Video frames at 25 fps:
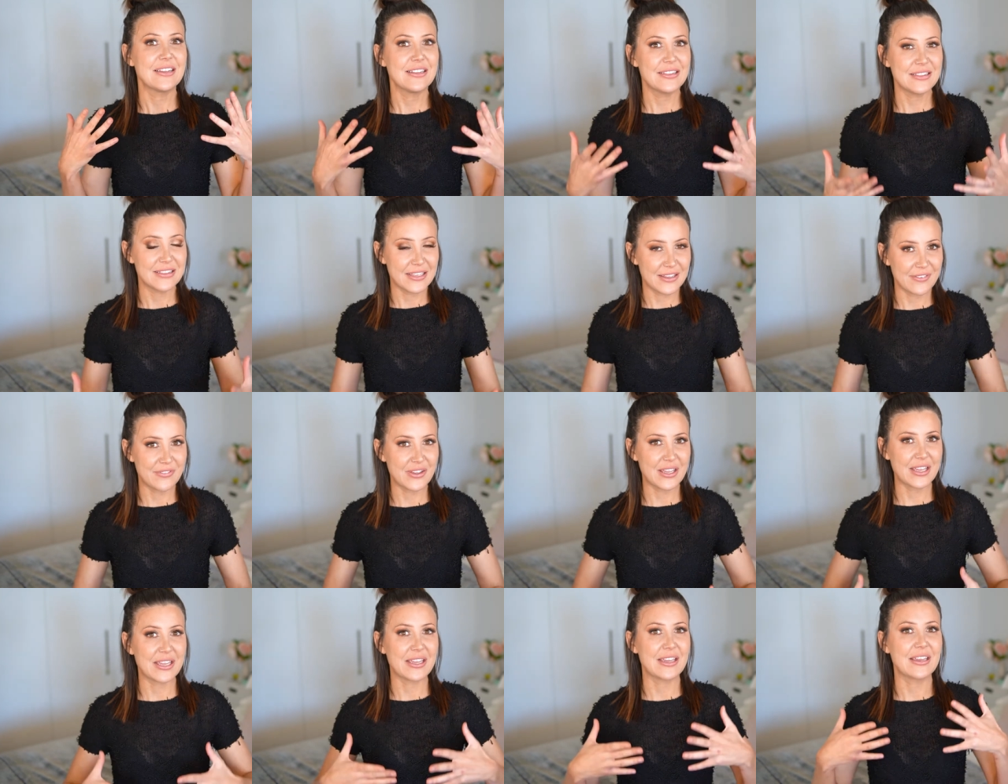
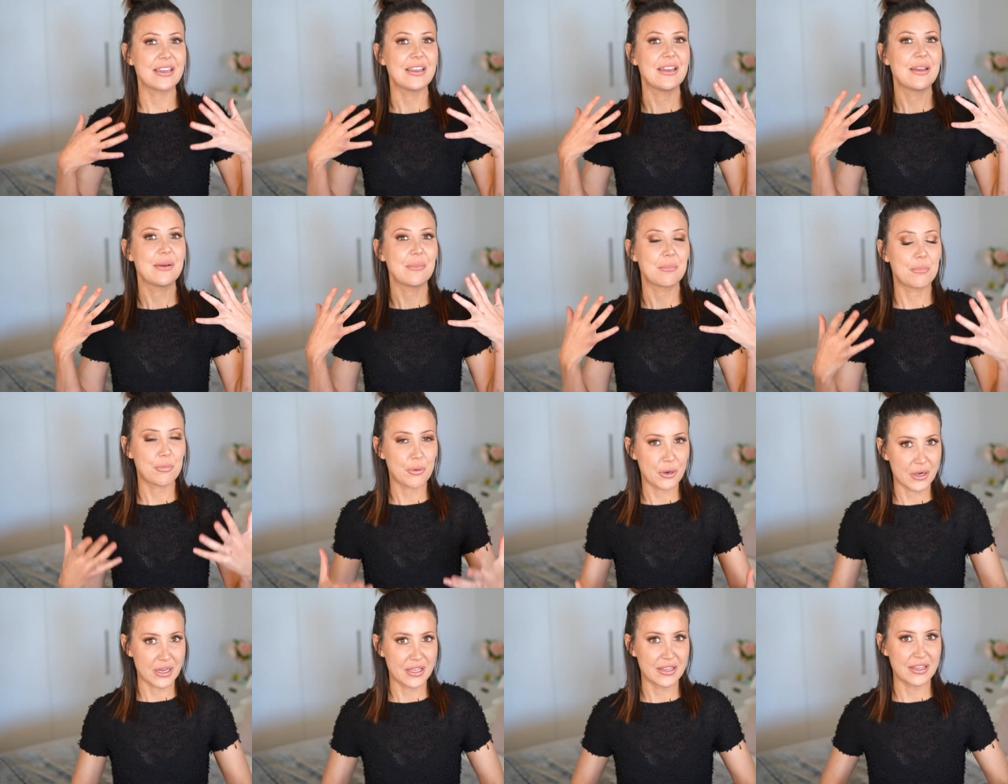living,
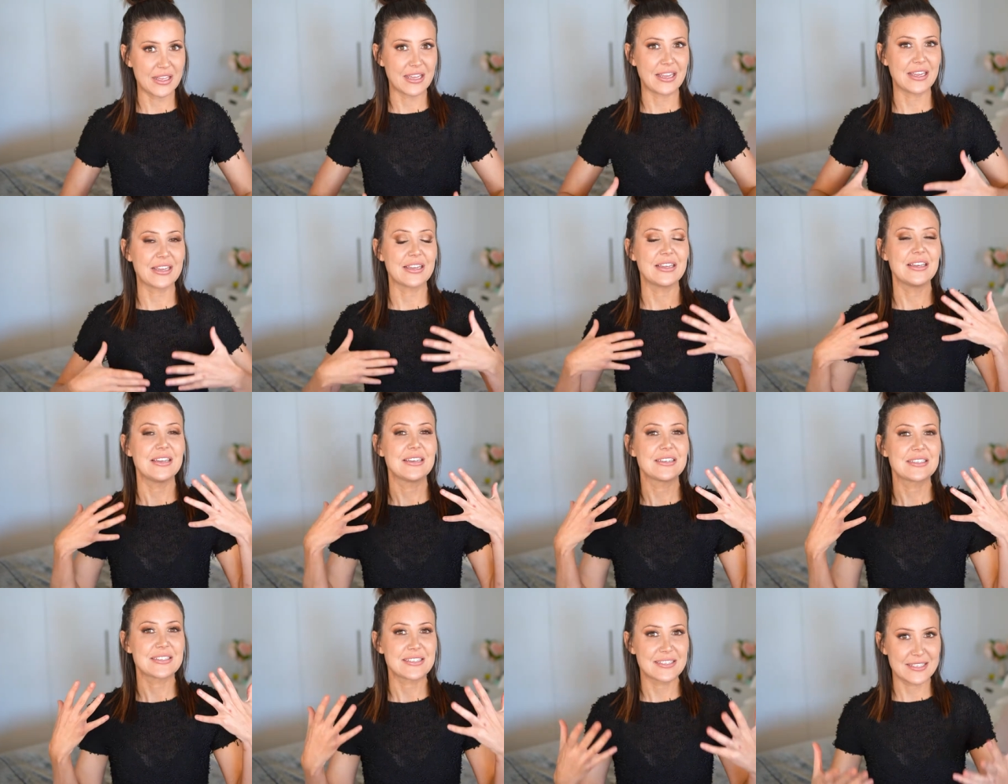
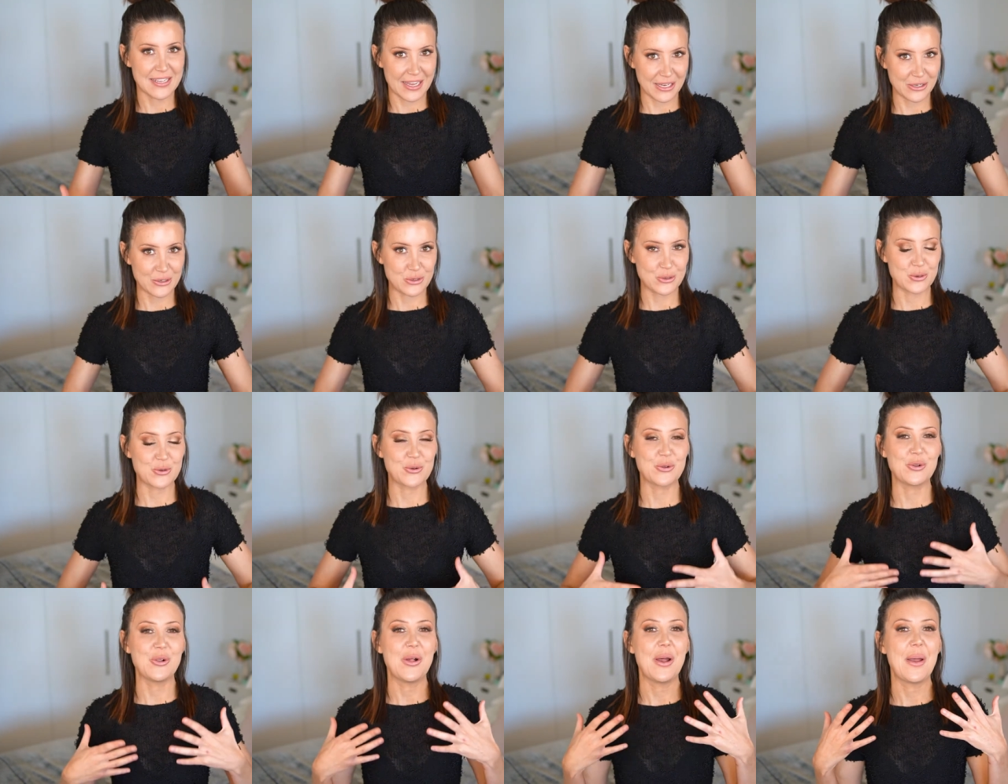breathing,
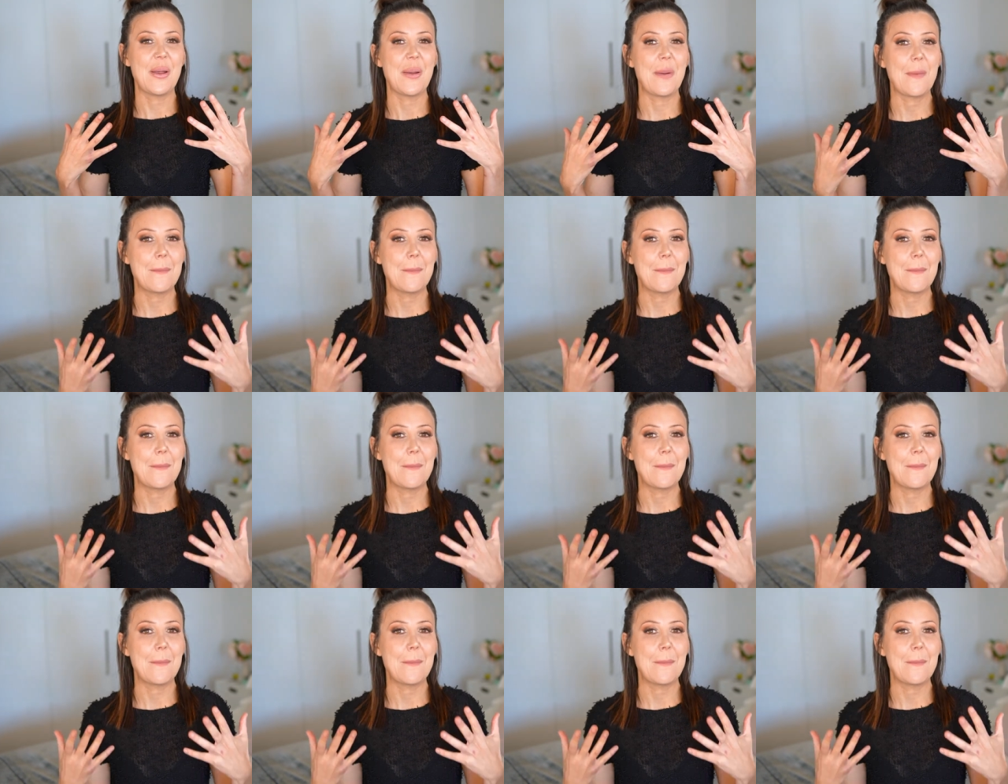sexual